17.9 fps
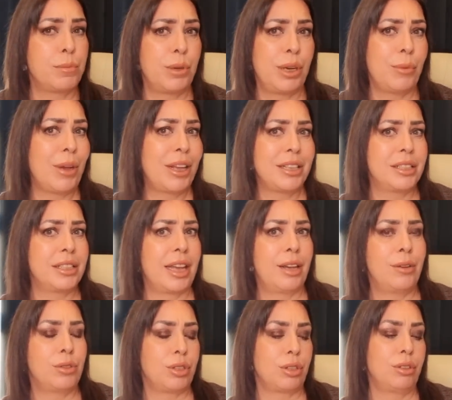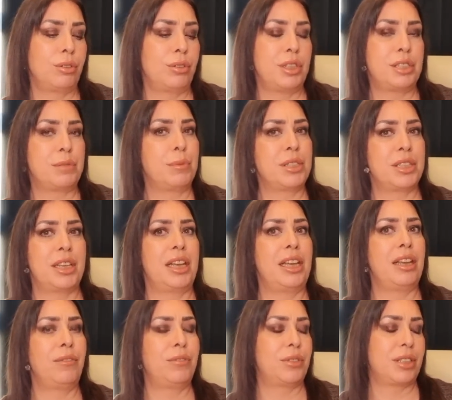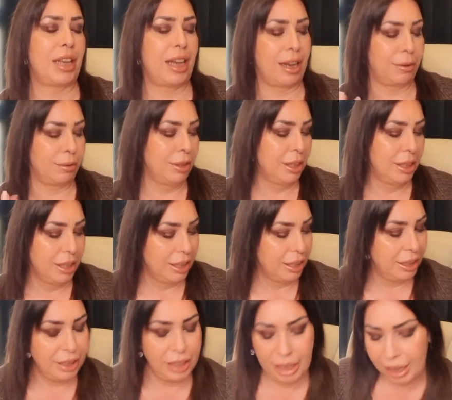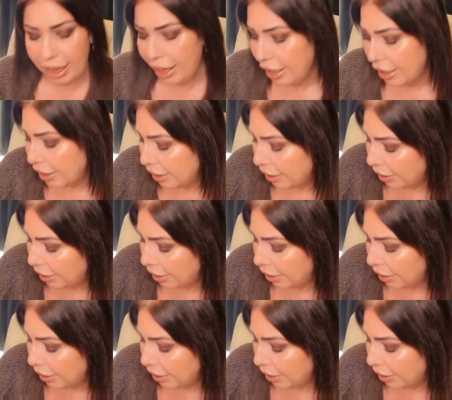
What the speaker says: but he went out on Christmas Eve, so, yeah.